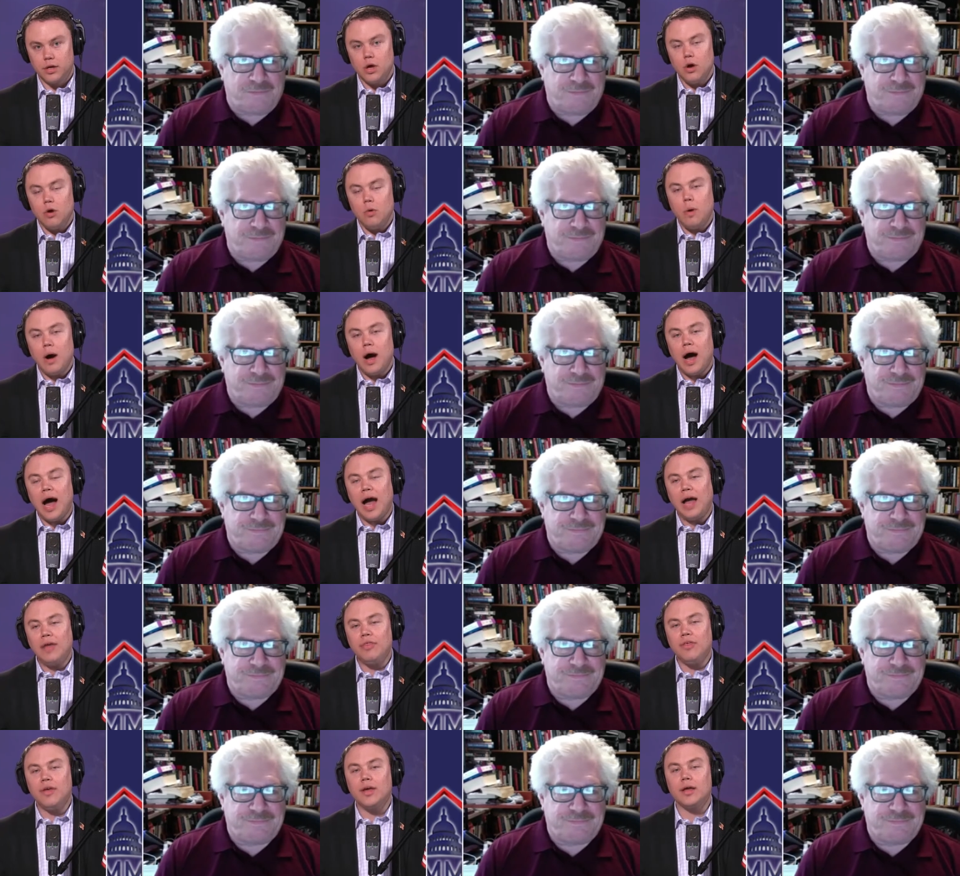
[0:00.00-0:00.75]
Speaker 1: Well,
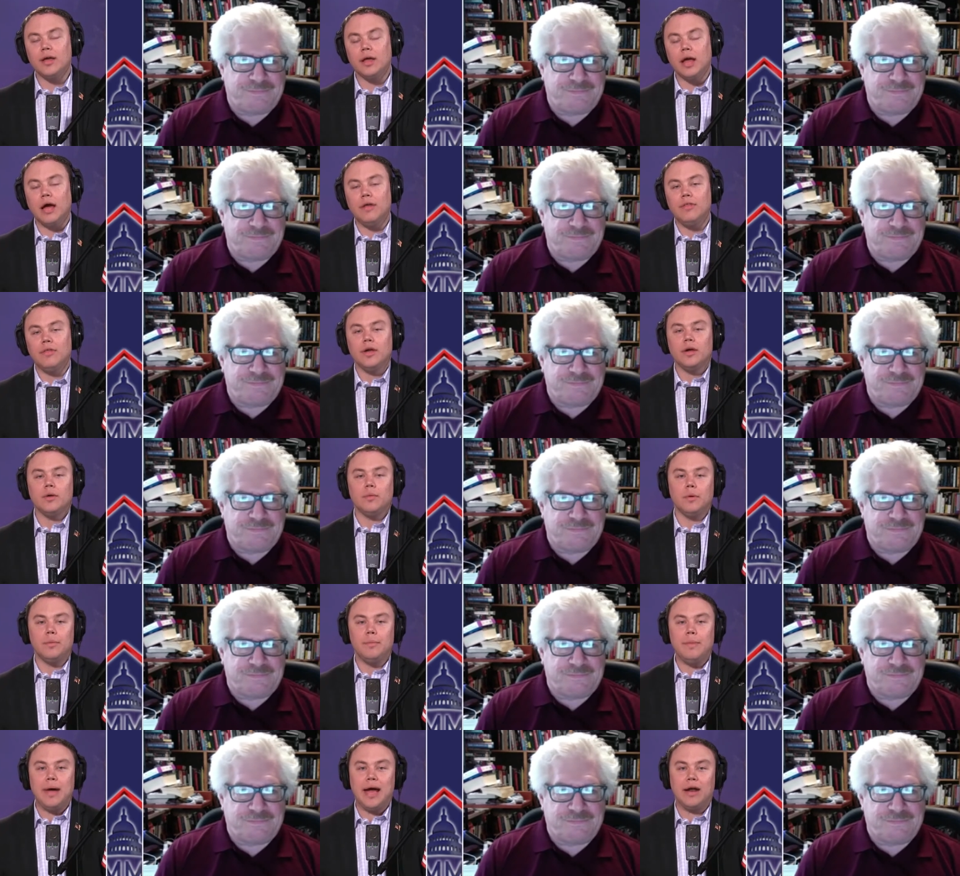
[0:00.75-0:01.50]
I think I think it
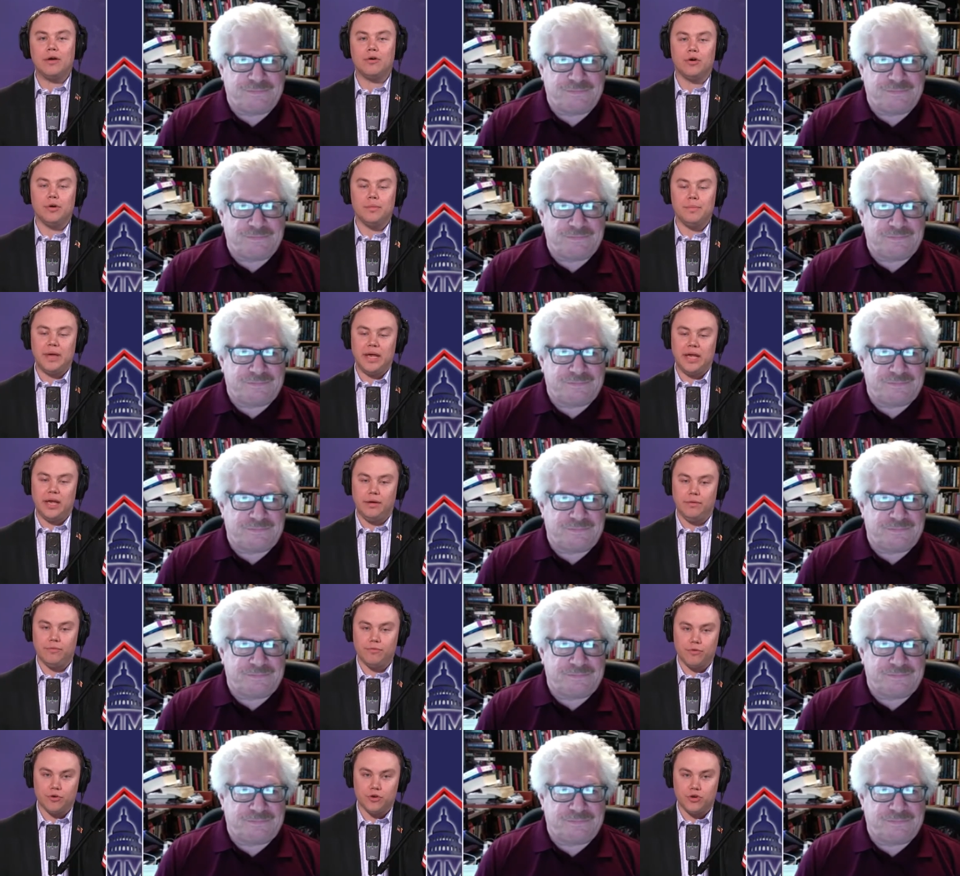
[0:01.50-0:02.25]
would matter to
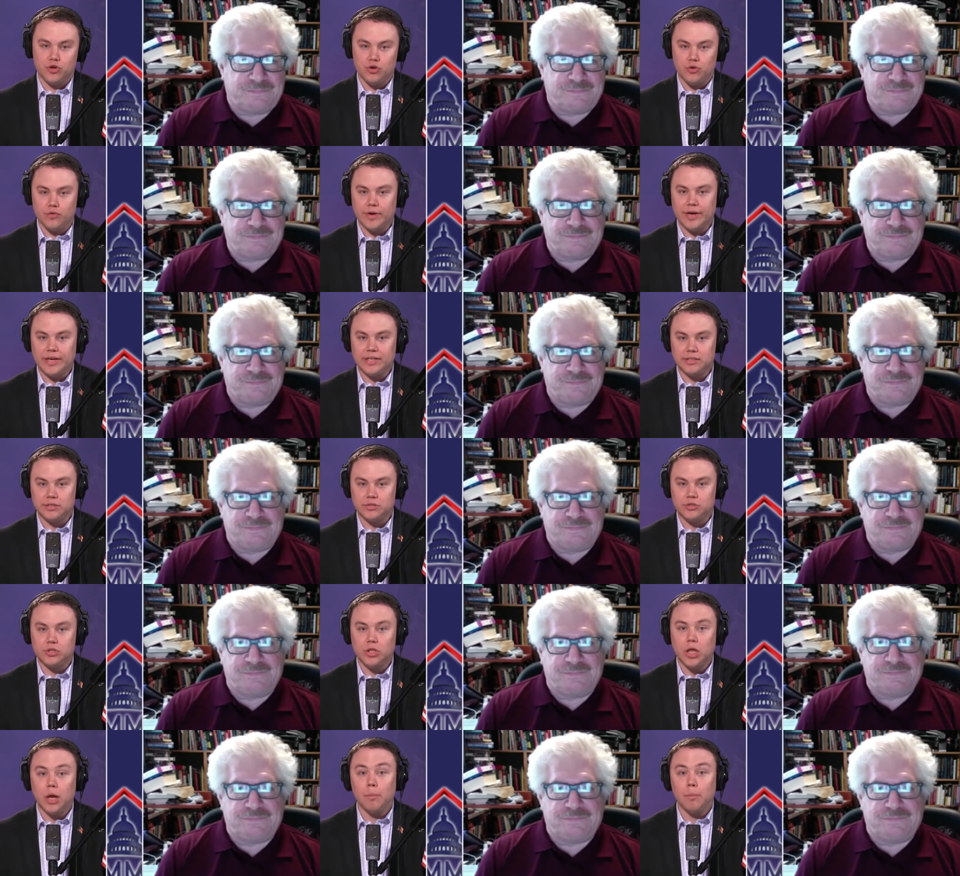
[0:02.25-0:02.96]
me for two reasons.